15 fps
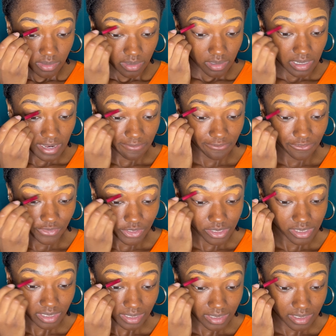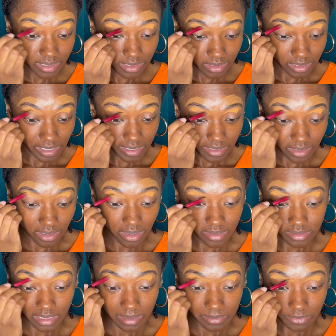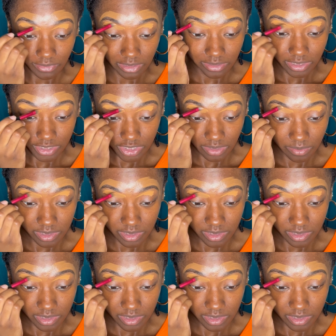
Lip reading: And at first I didn't like the Haus Labs foundation